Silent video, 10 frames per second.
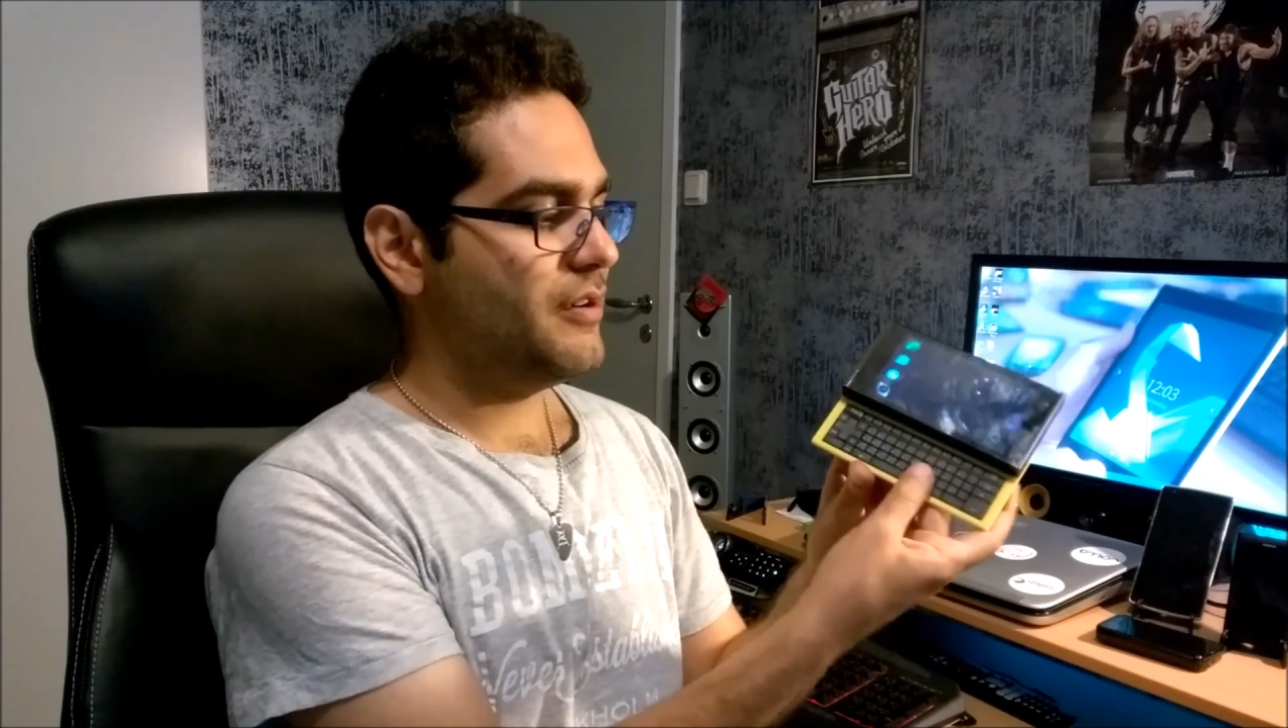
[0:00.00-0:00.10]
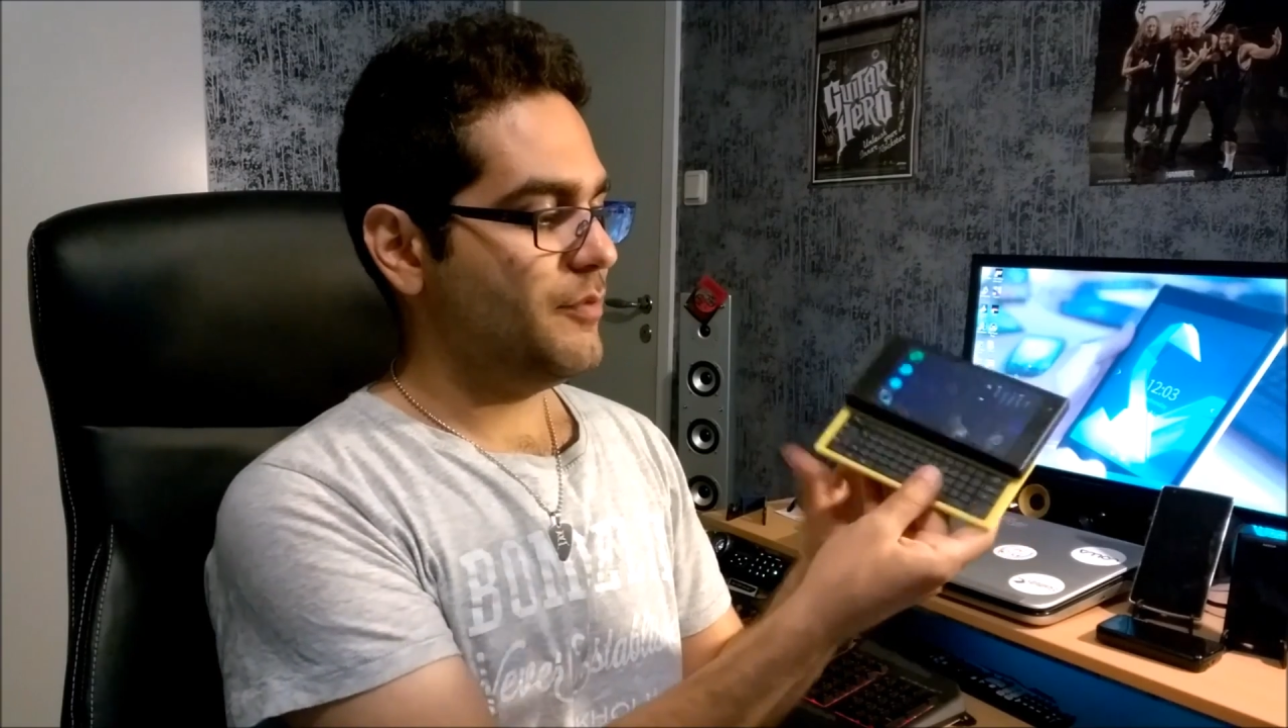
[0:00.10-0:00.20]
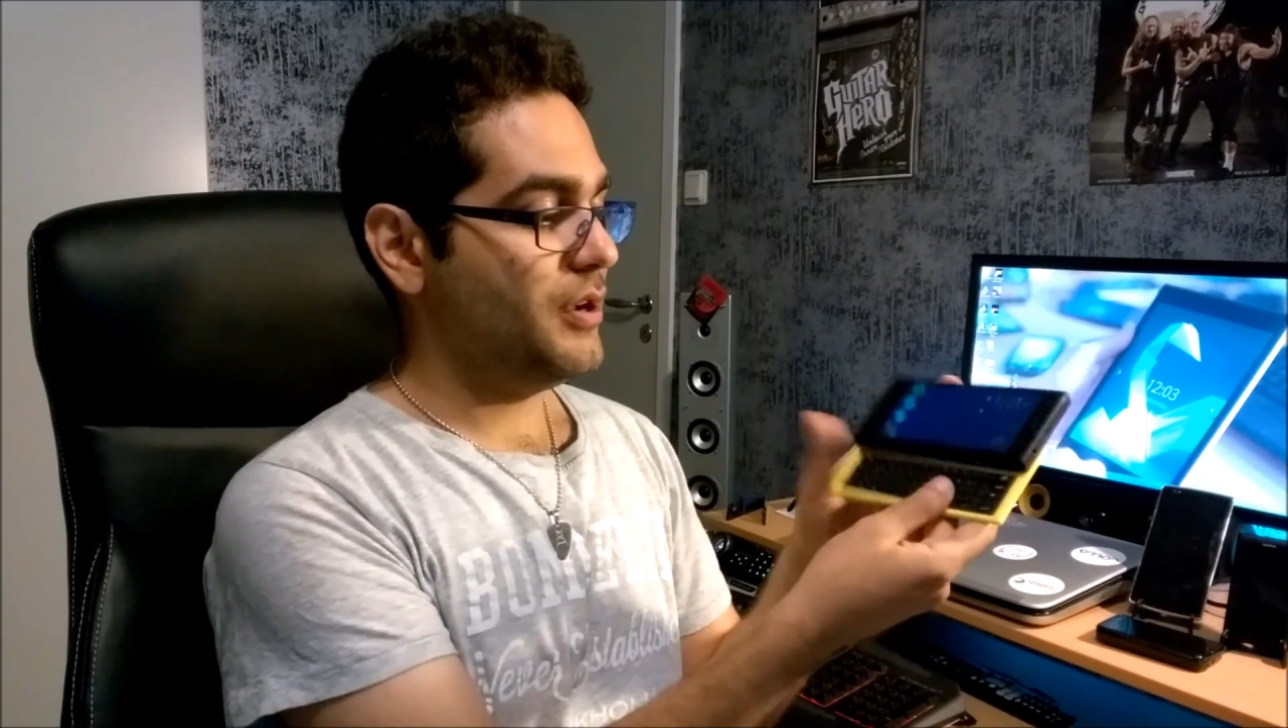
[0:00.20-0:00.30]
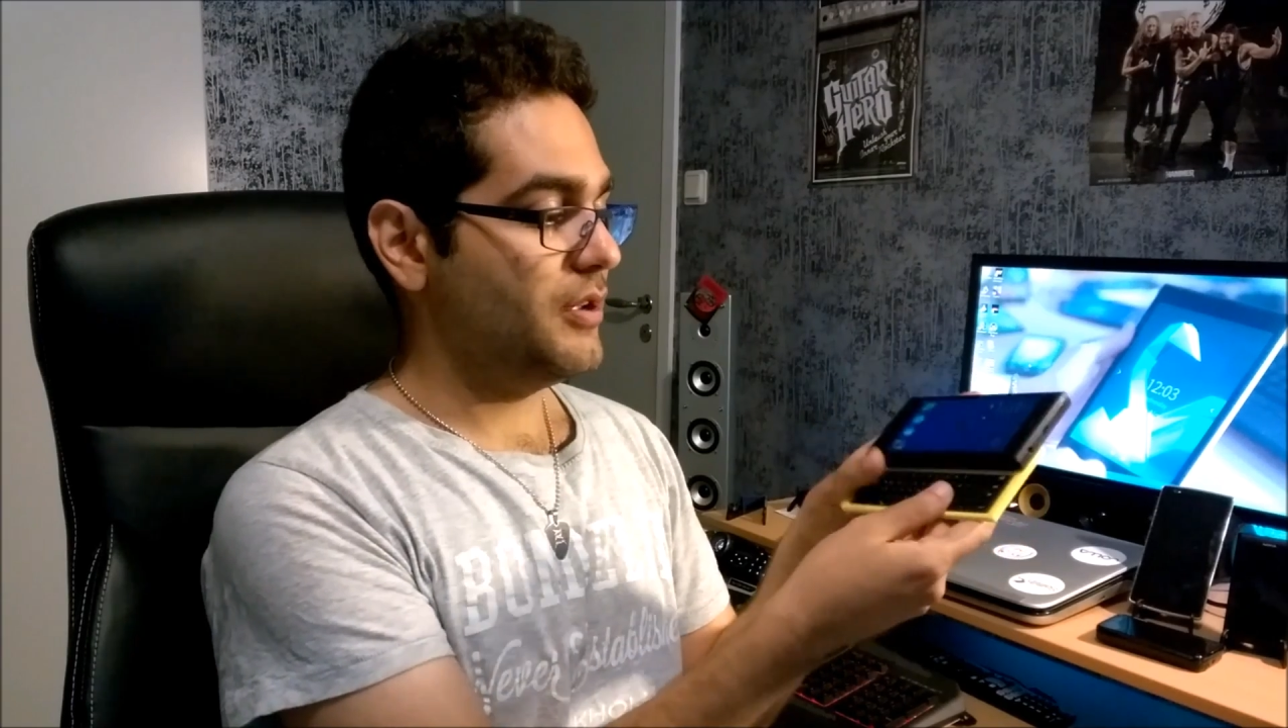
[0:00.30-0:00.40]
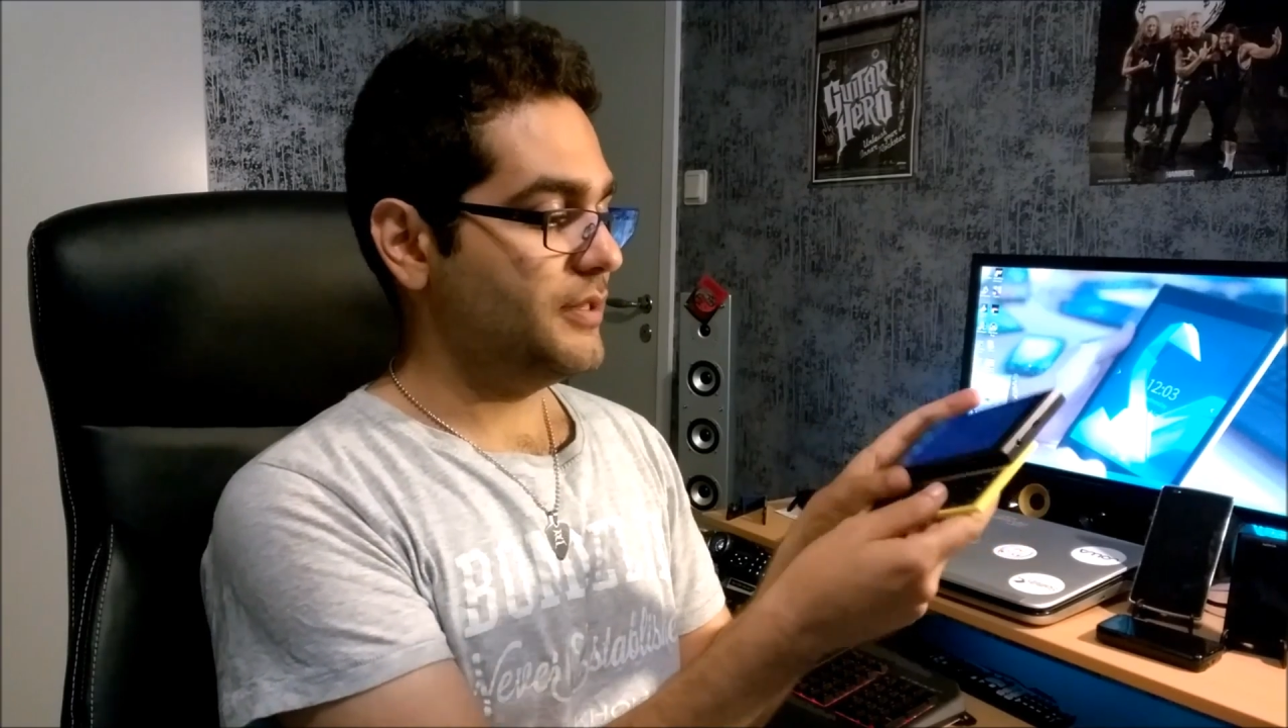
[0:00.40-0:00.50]

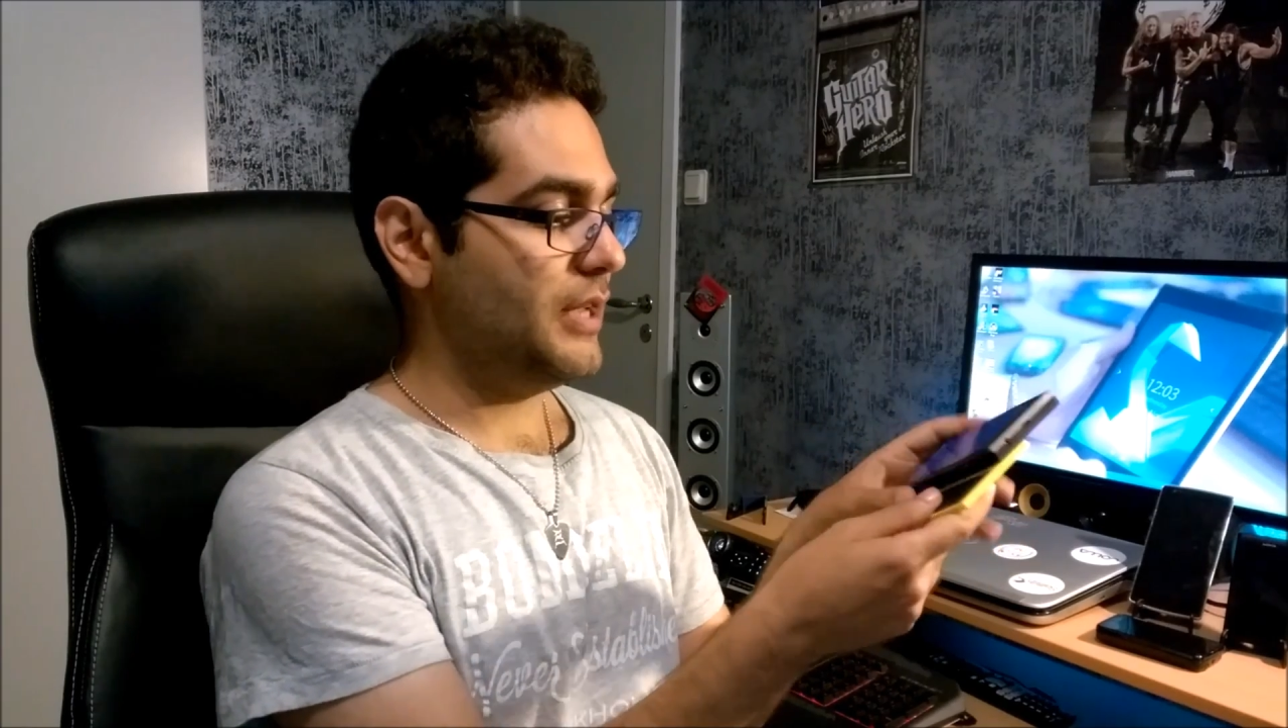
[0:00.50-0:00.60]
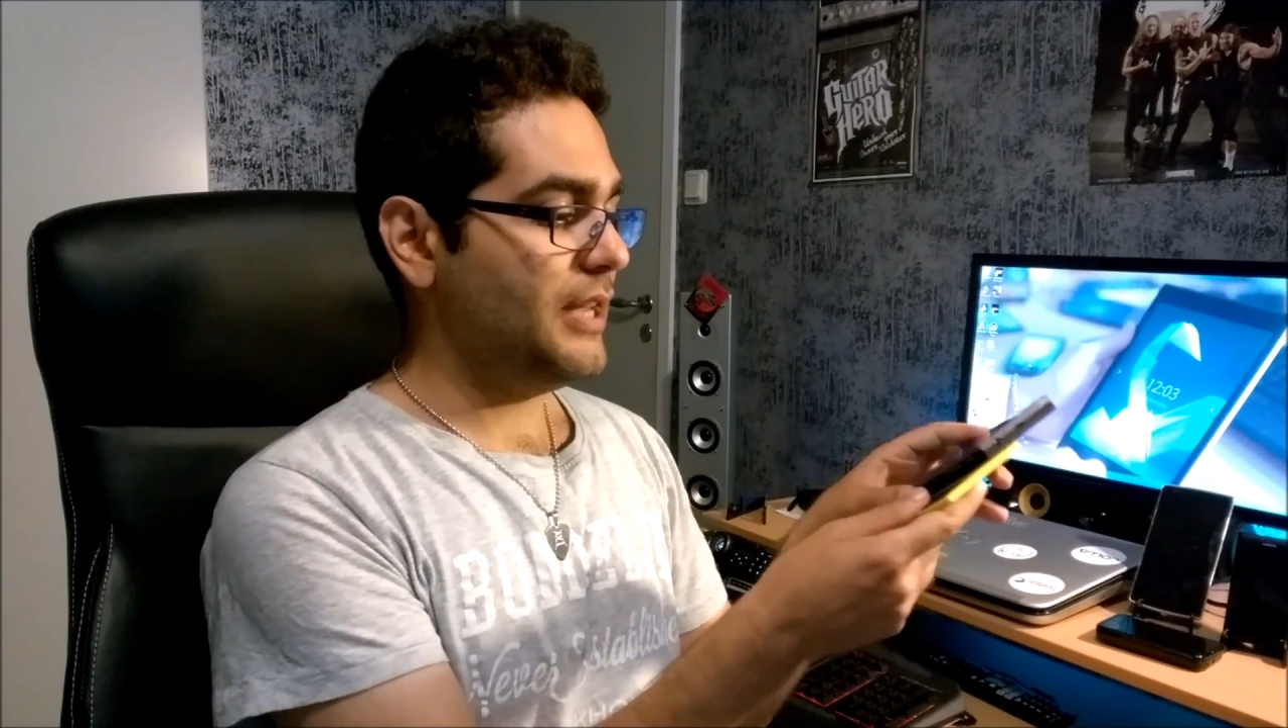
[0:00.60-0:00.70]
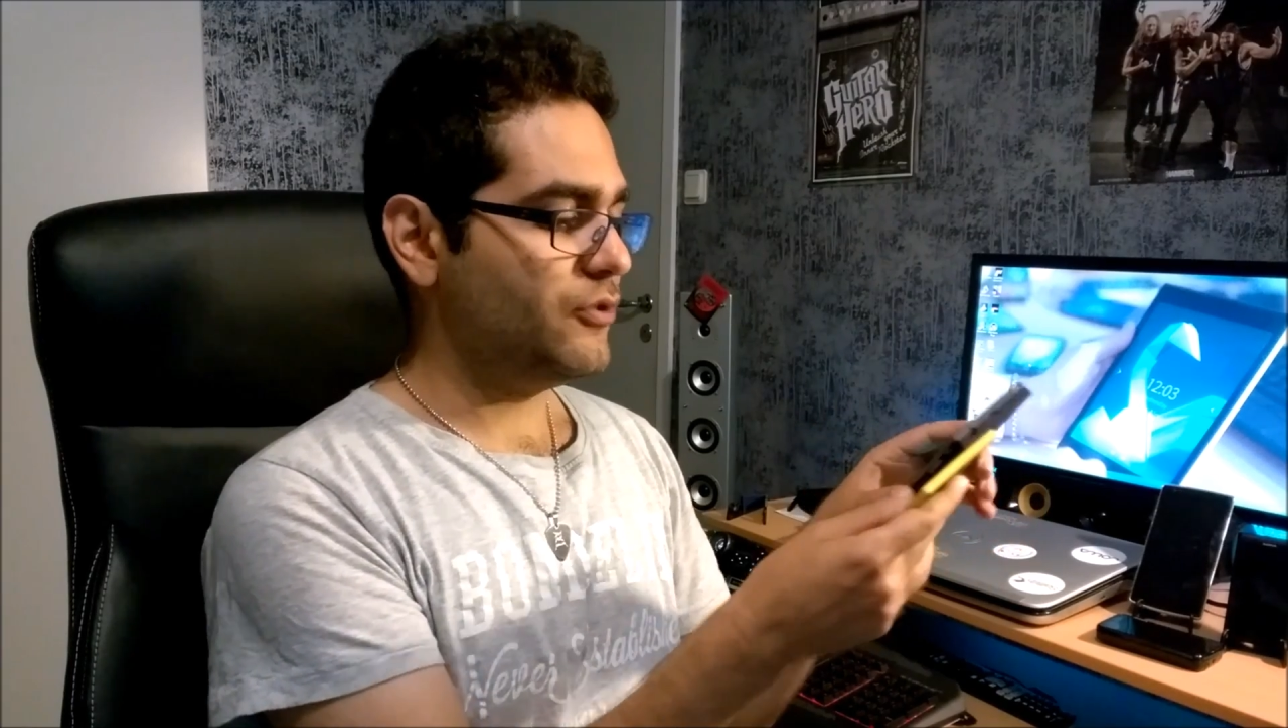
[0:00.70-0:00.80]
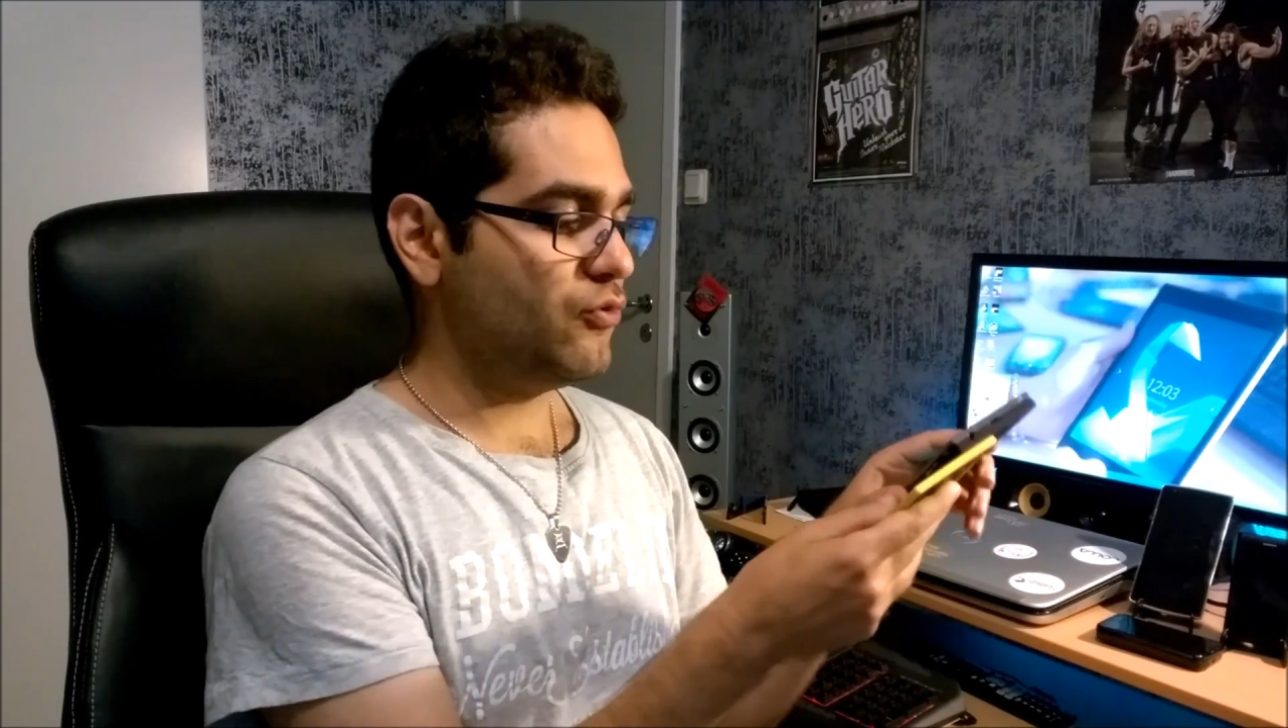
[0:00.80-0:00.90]
because it's